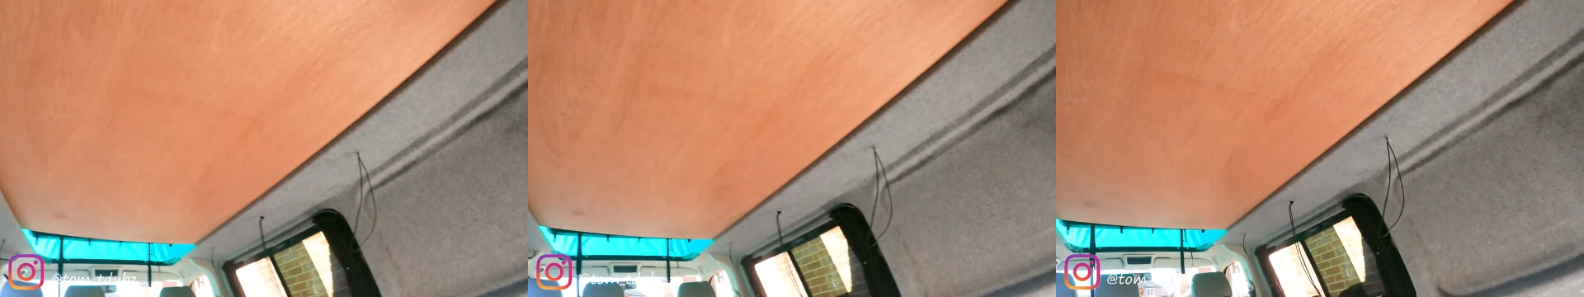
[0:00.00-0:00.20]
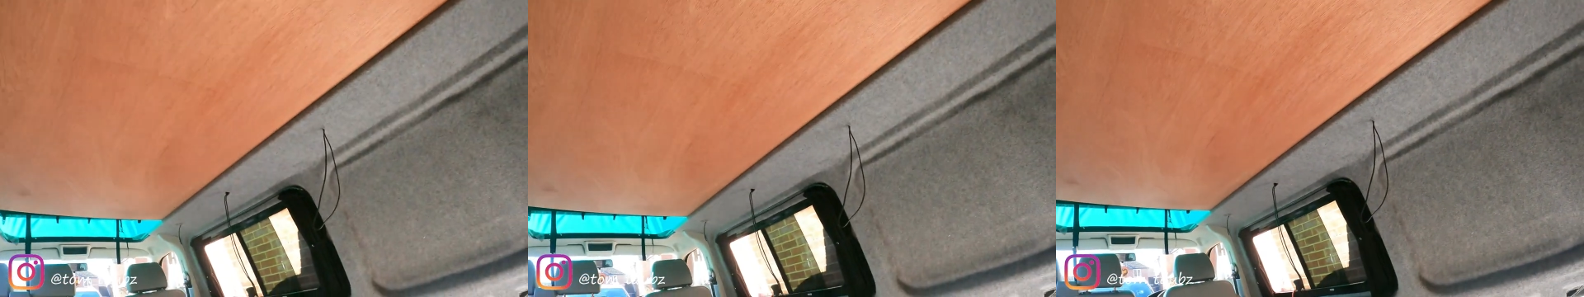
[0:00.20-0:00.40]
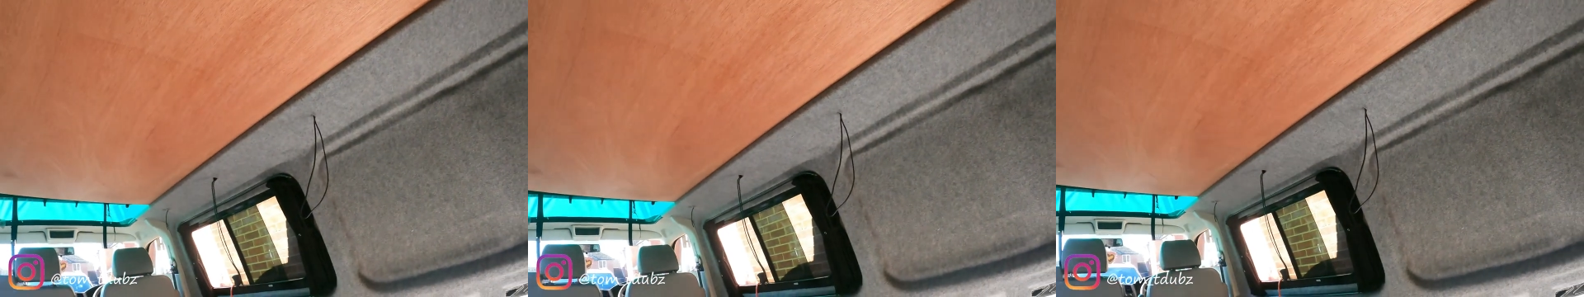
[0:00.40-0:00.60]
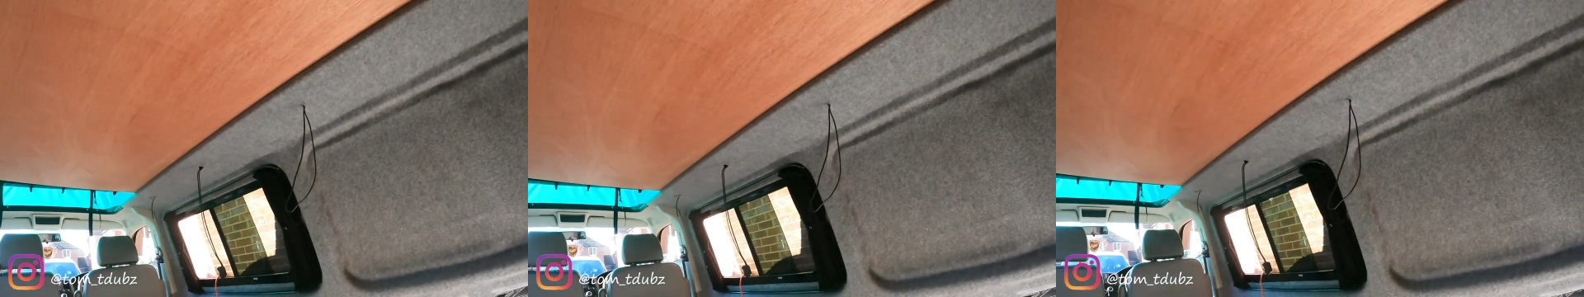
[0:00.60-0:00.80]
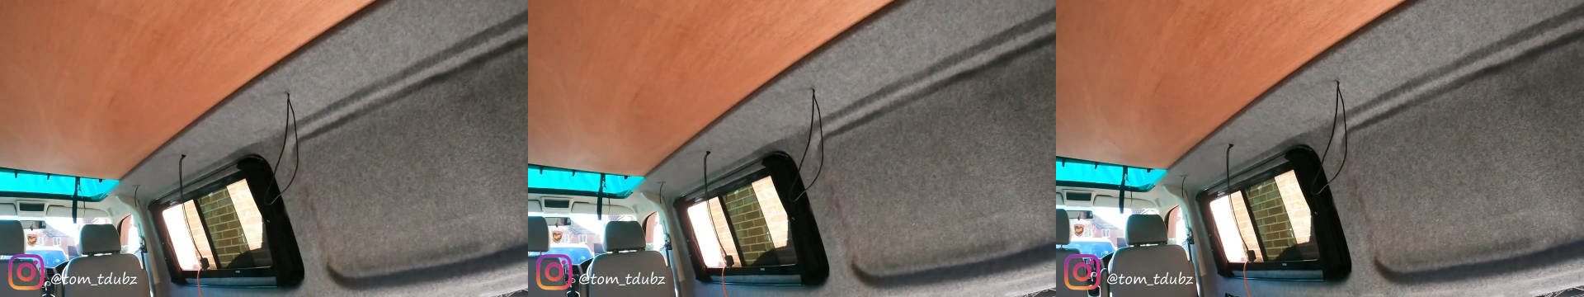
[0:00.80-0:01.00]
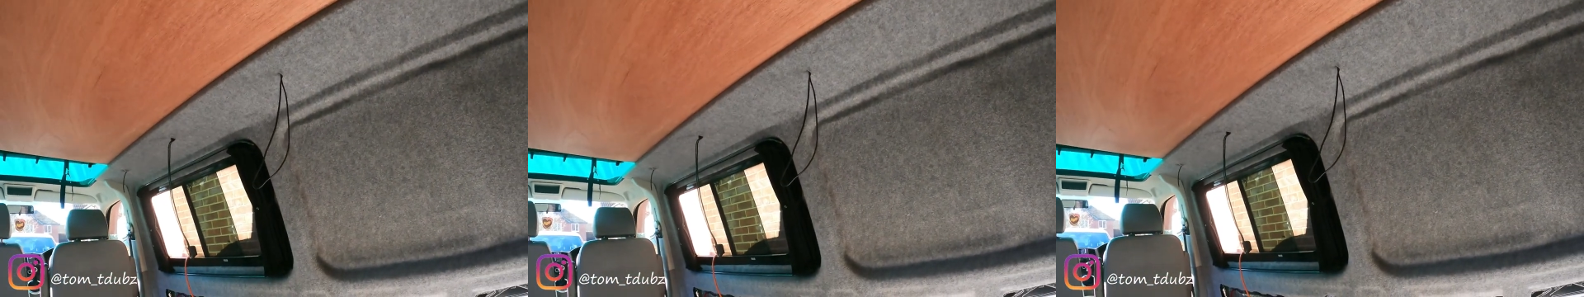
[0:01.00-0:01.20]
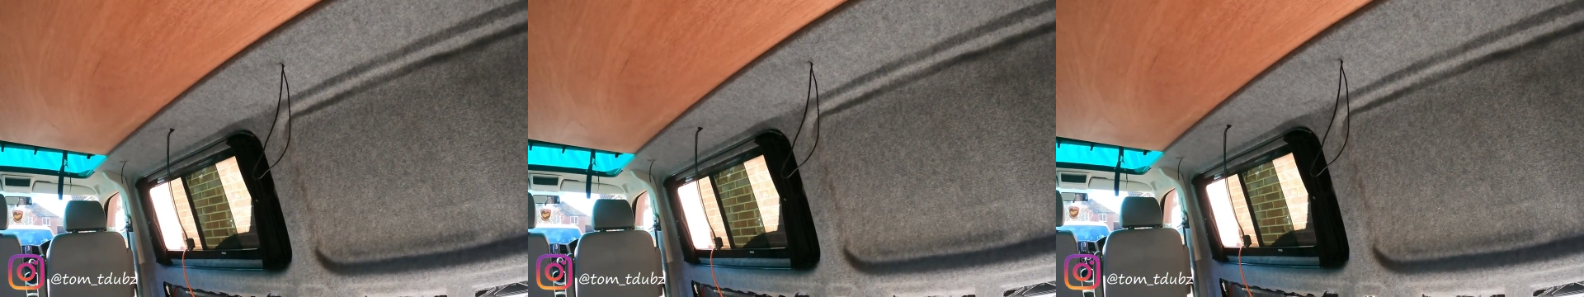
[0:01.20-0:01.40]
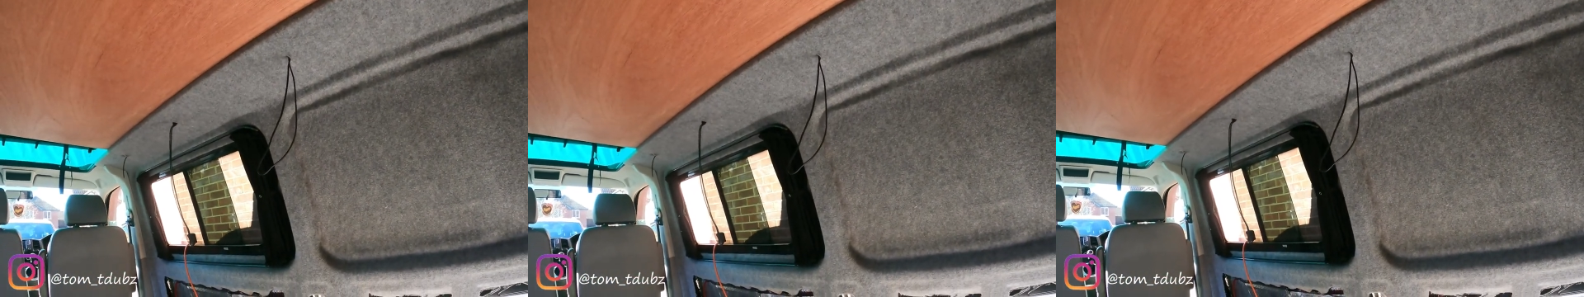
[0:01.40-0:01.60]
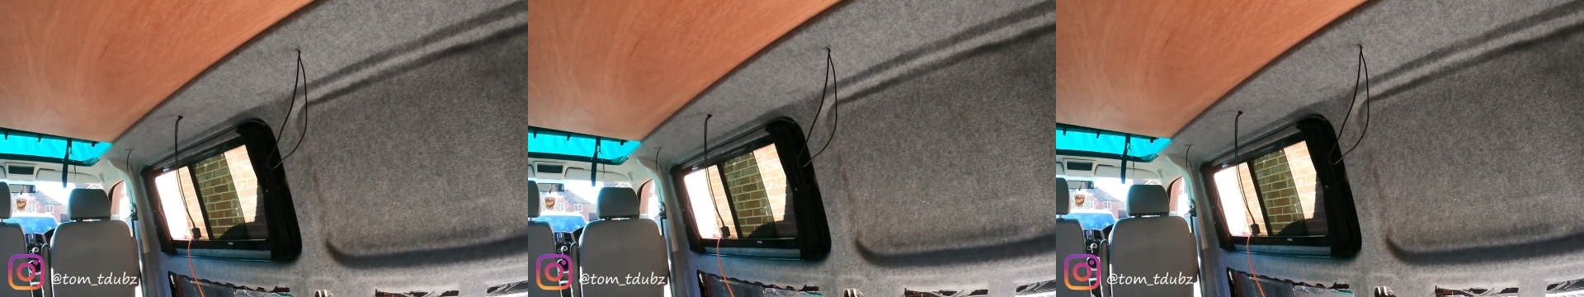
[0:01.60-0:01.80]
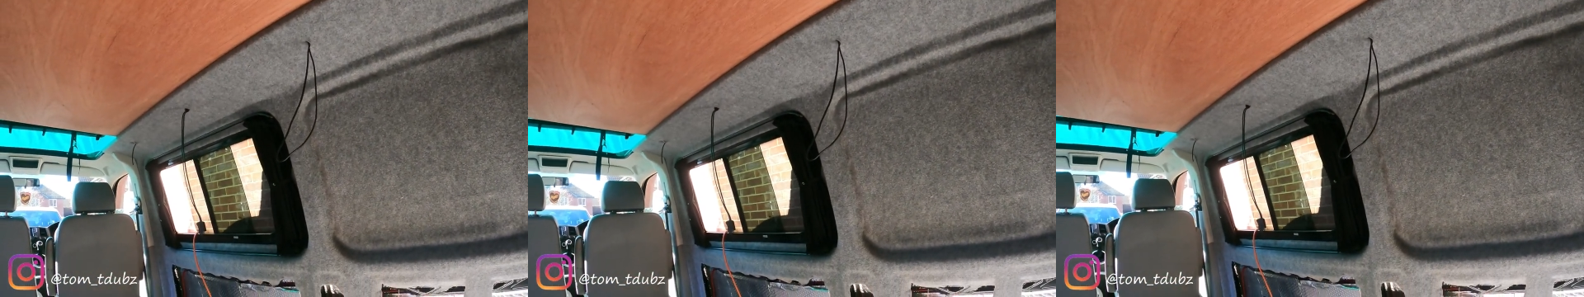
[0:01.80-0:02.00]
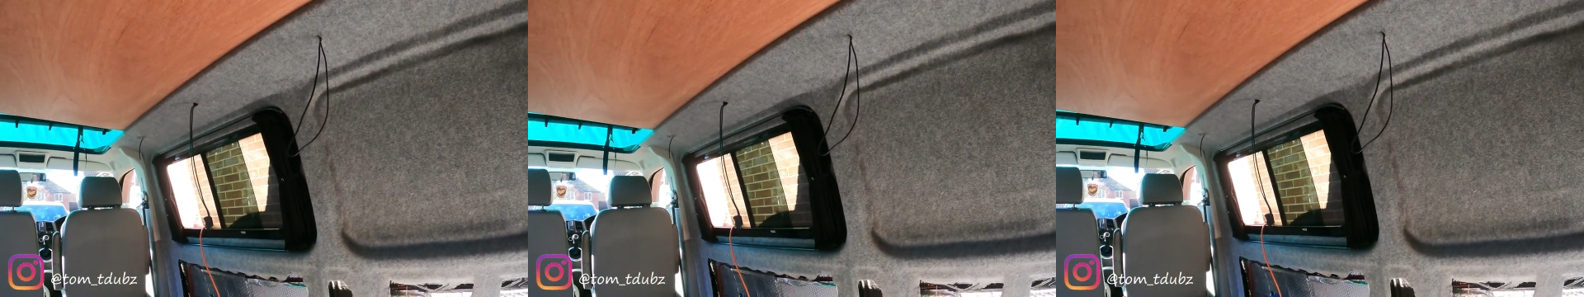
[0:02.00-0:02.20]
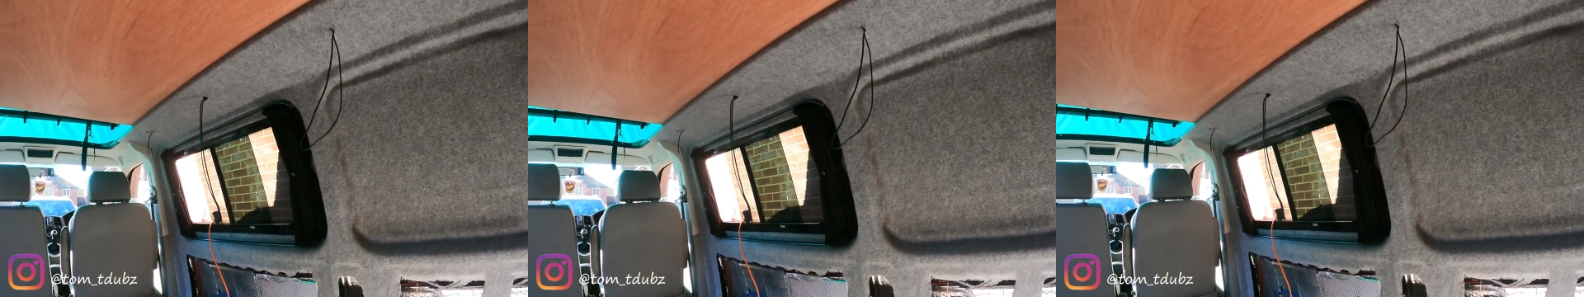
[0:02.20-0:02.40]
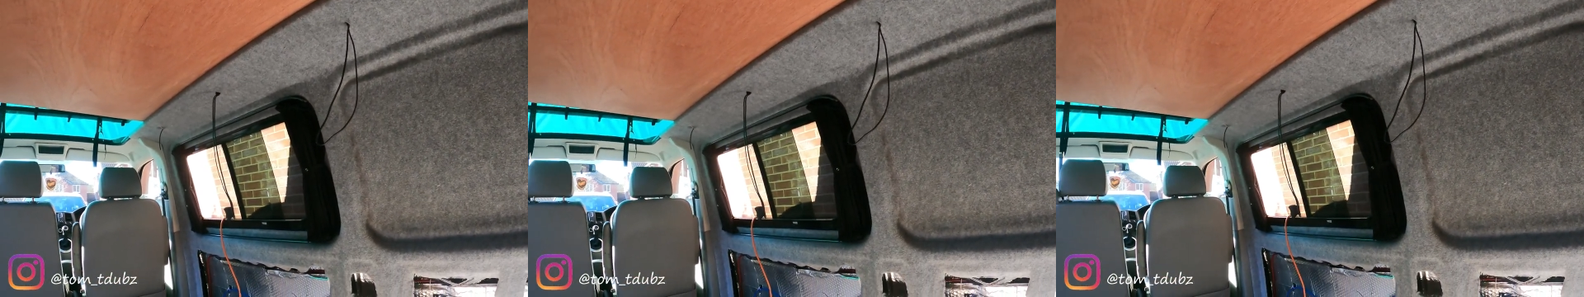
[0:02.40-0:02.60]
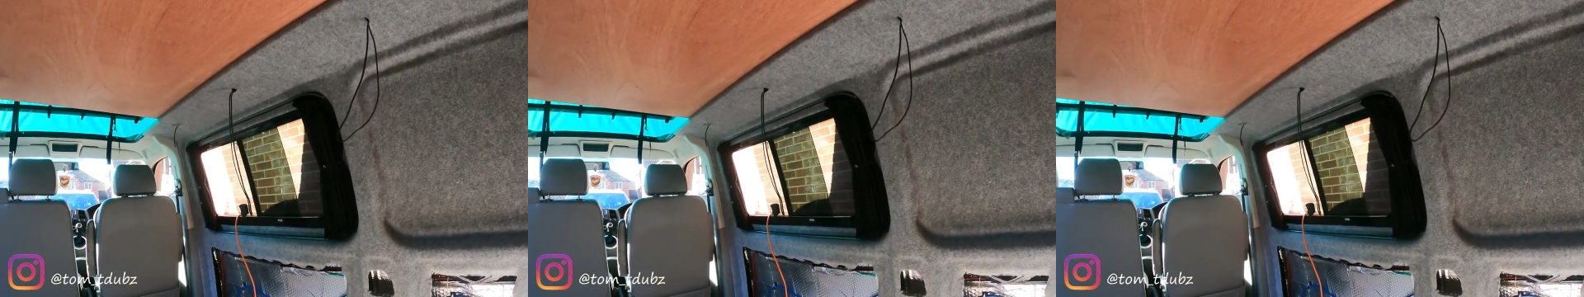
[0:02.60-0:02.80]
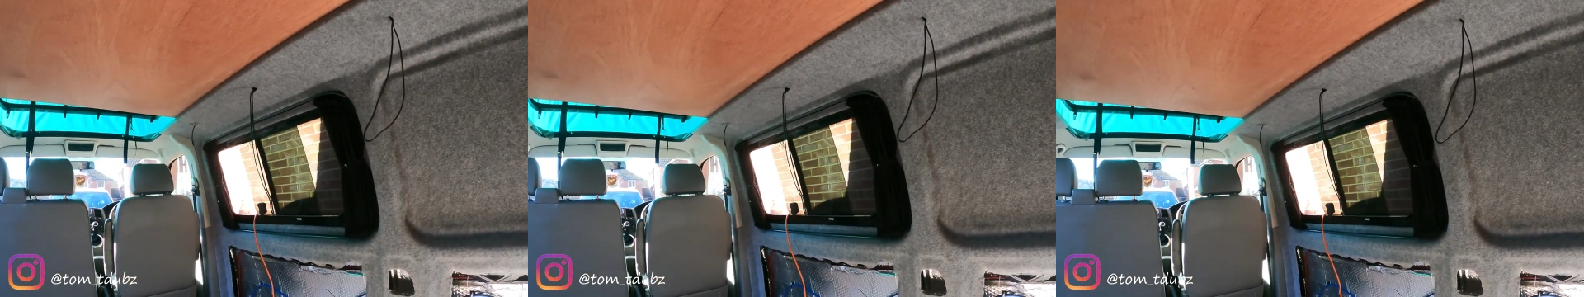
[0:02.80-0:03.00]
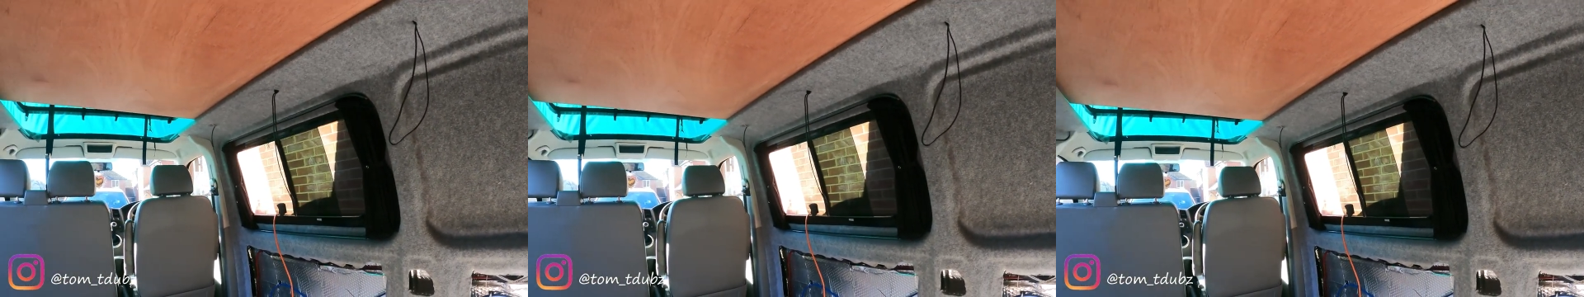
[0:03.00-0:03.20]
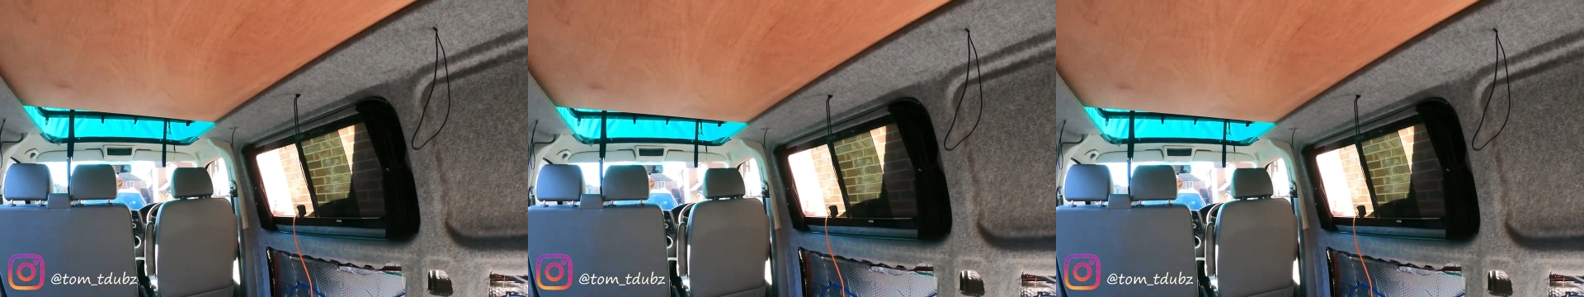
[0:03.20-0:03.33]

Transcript: No face is visible, so there are no lips to read.